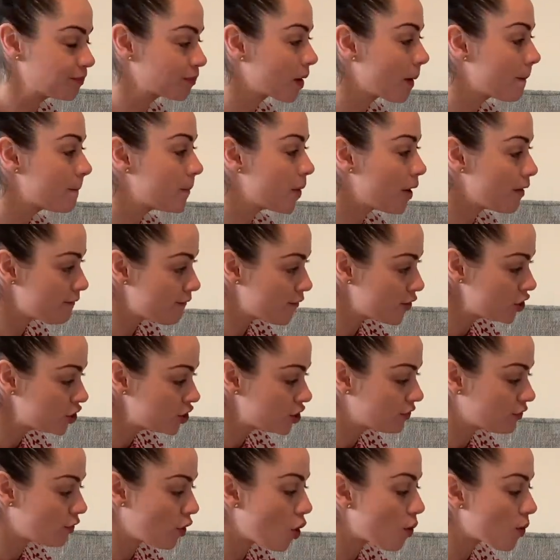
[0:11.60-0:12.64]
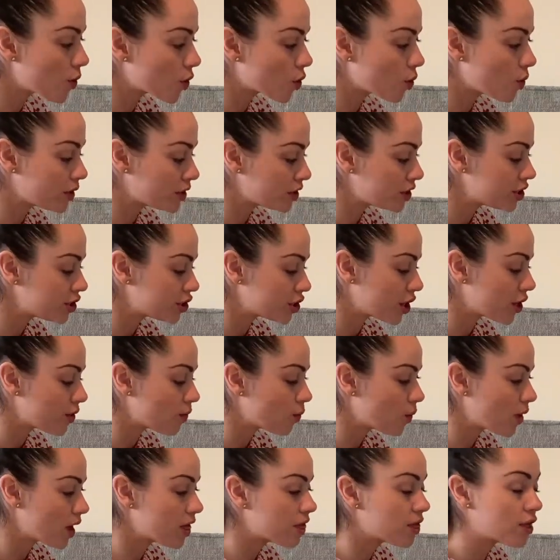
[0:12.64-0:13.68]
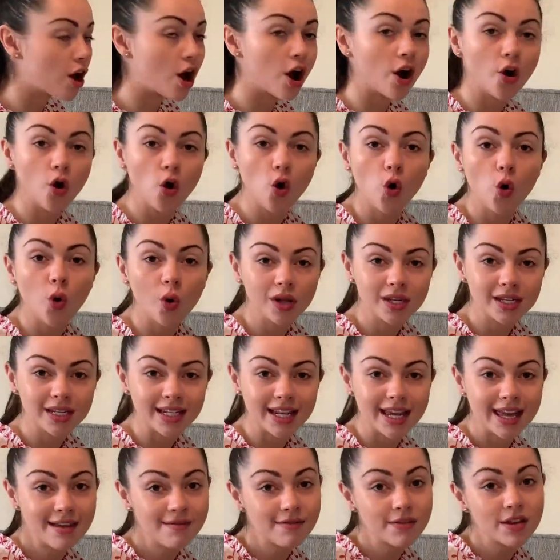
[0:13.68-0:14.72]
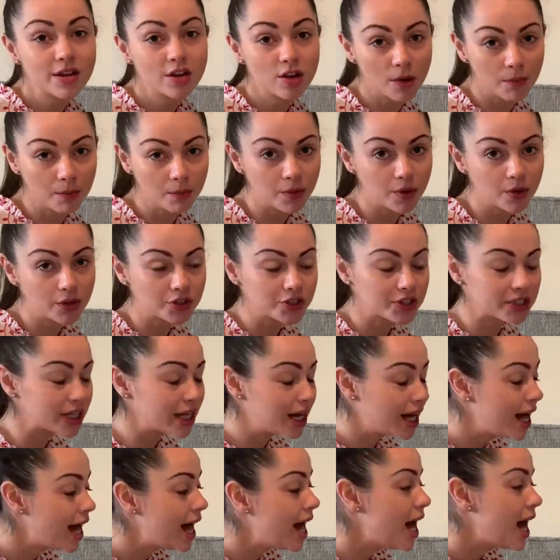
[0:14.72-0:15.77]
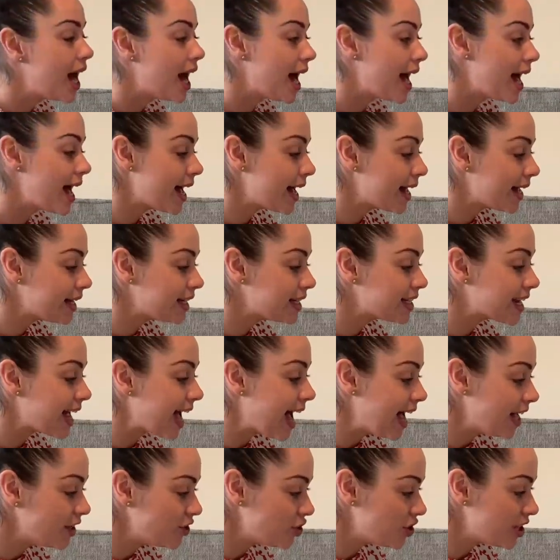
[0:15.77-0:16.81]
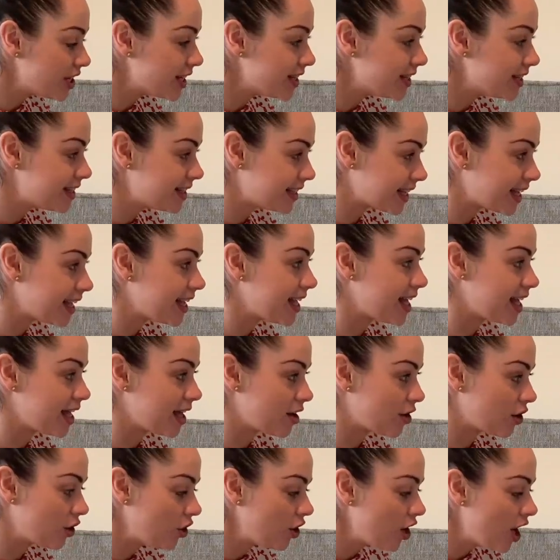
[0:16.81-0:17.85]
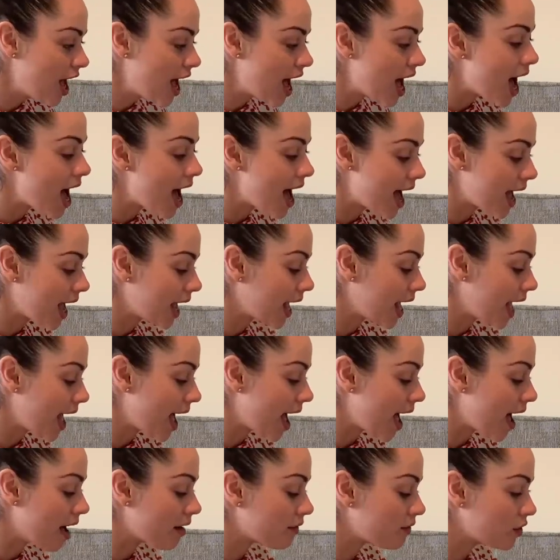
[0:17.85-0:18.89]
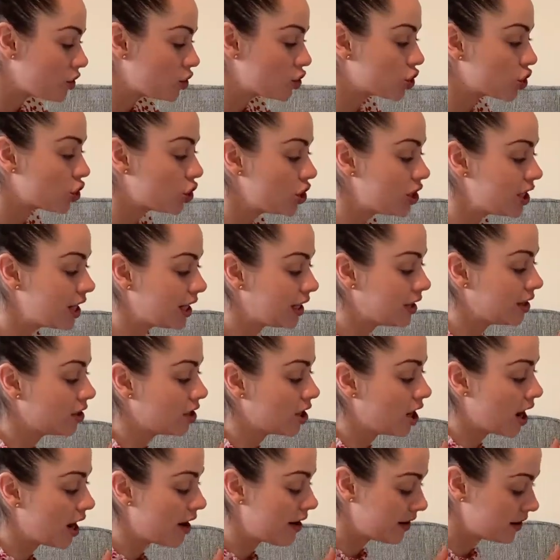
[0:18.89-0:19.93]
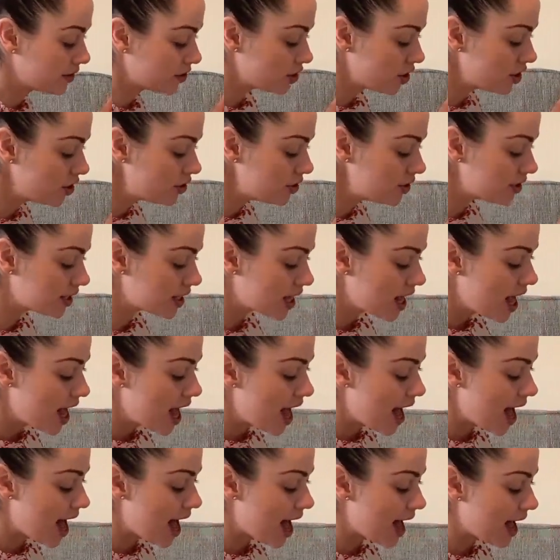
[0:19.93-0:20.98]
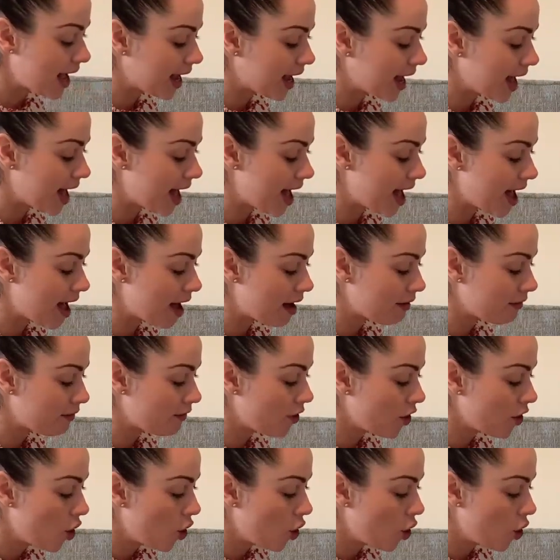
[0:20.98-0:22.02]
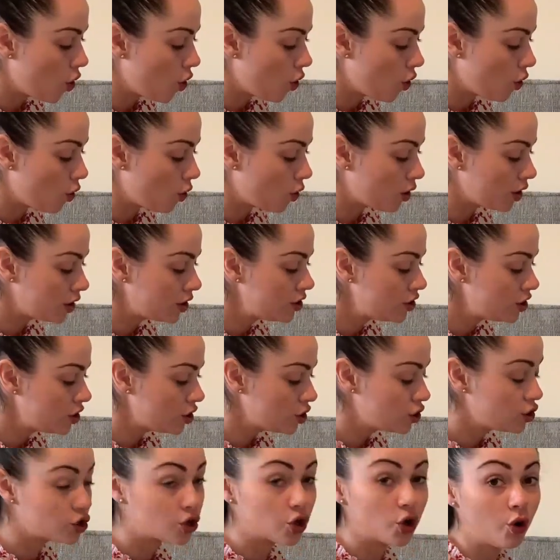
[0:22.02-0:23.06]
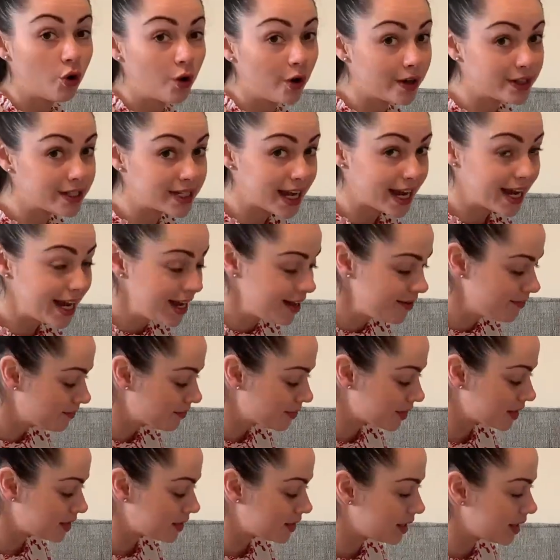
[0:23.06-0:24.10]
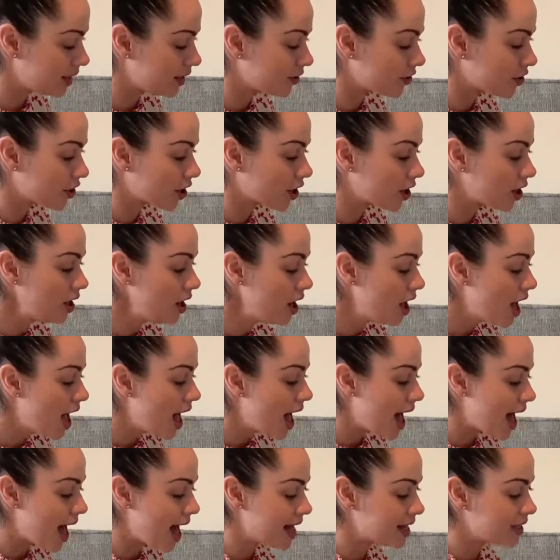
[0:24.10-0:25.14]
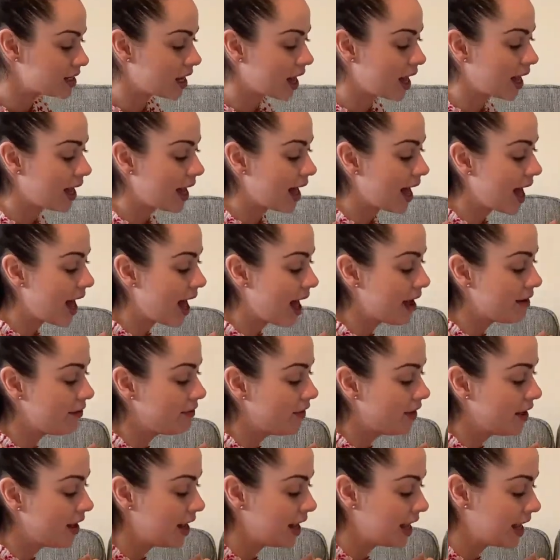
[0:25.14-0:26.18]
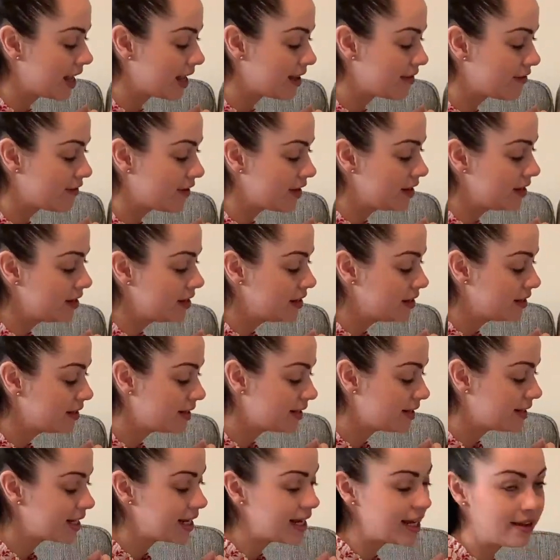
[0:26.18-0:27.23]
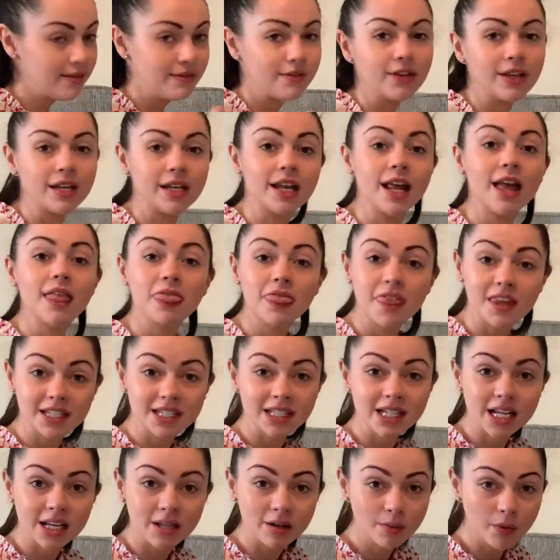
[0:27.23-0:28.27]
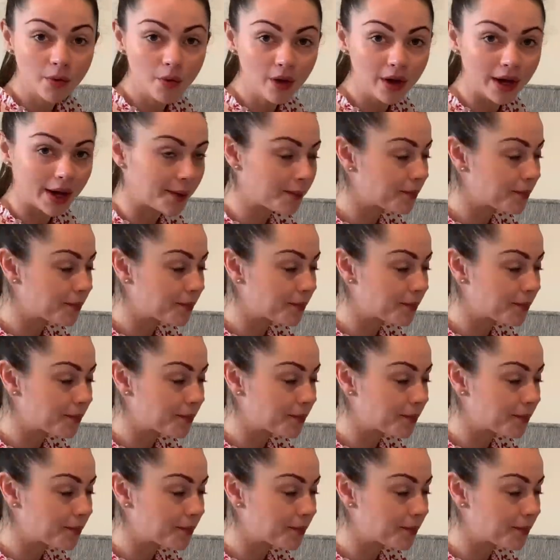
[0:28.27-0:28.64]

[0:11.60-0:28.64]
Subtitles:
But first of all, we're going to start with our odd and even numbers. And as you can see here, I have two little characters. I have odd Toddy, this little girl, and I have even Stephen, this little boy.